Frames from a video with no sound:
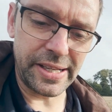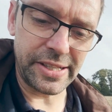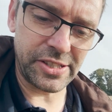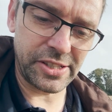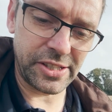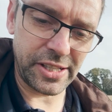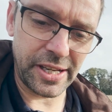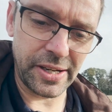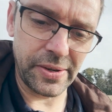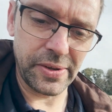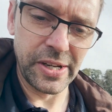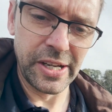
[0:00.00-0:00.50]

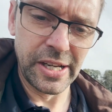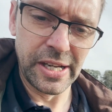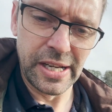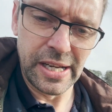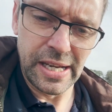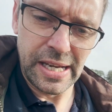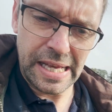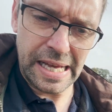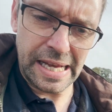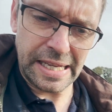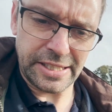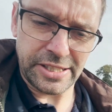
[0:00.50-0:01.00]
So
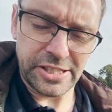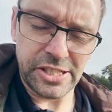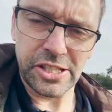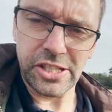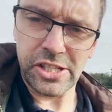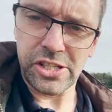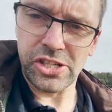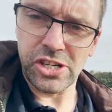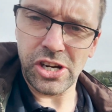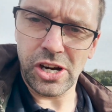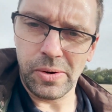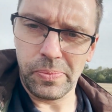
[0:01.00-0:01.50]
that is a
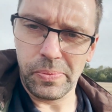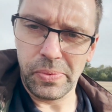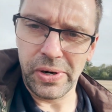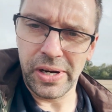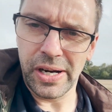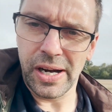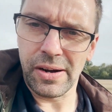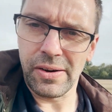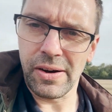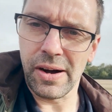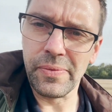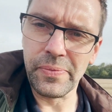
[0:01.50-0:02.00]
job we
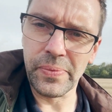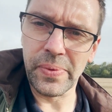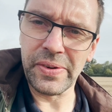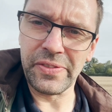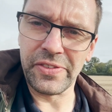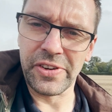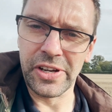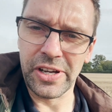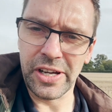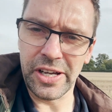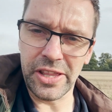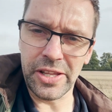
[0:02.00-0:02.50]
are on with
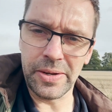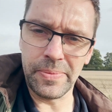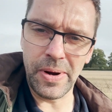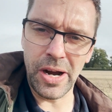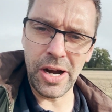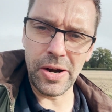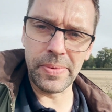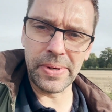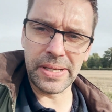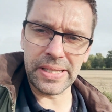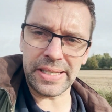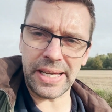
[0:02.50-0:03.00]
at the
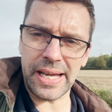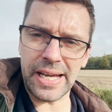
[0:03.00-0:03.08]
moment.